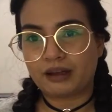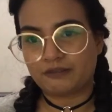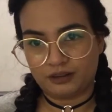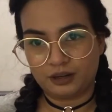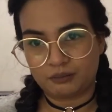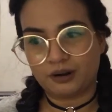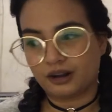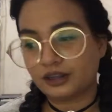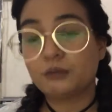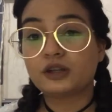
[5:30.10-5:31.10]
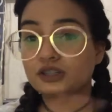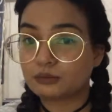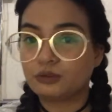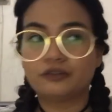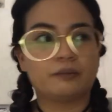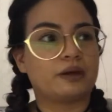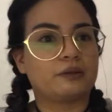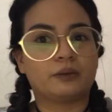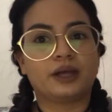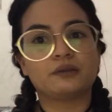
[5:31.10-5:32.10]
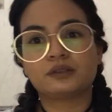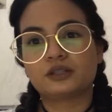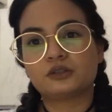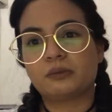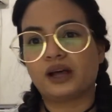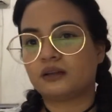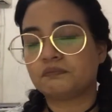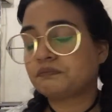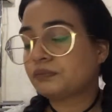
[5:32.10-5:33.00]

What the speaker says: by Philip Roth. I watched the movie, by the way. Not so bad.